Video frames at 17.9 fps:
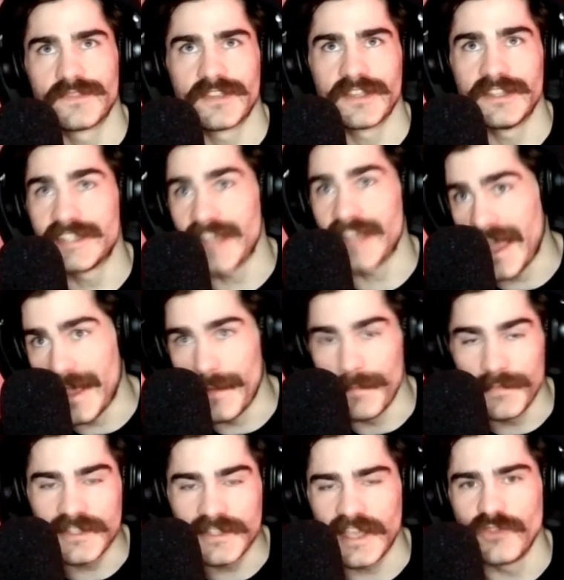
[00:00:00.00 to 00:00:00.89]

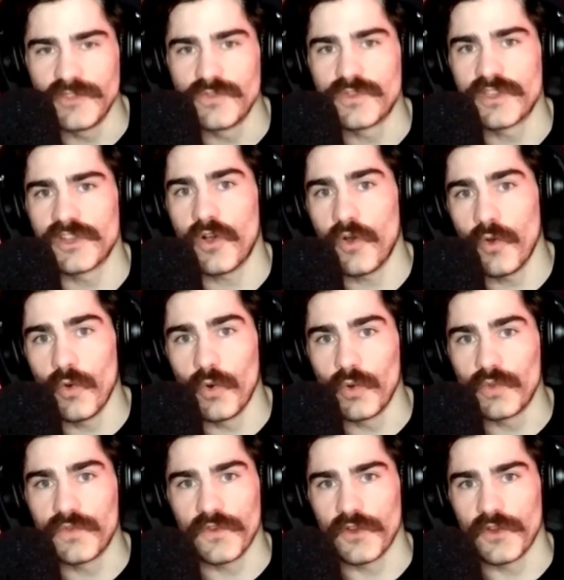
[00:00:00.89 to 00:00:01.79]
contempt that you could
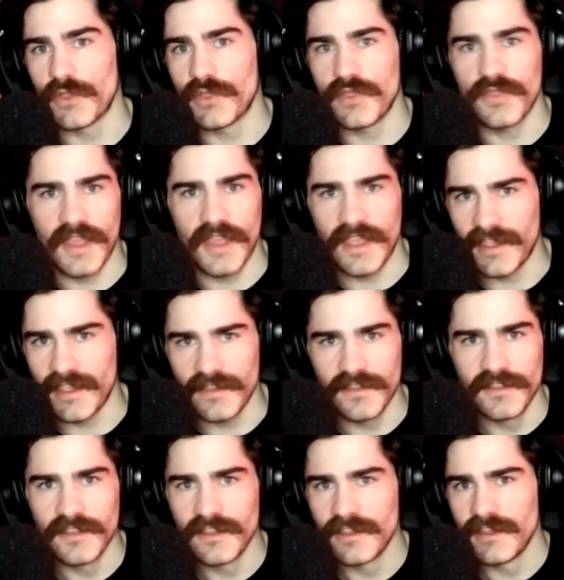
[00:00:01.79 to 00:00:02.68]
hold for a
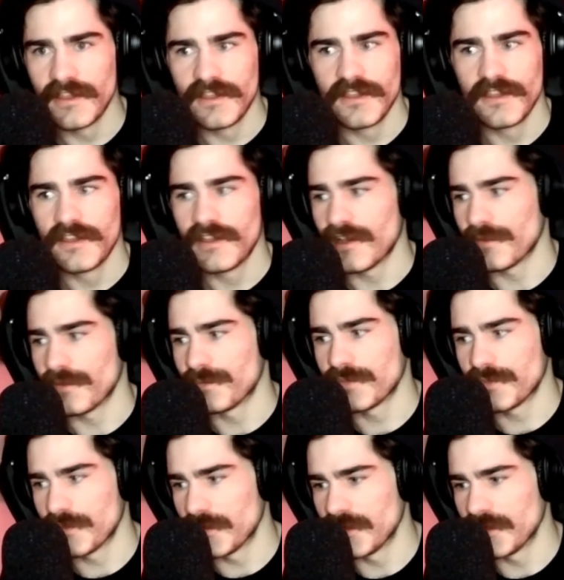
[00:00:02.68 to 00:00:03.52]
thing, a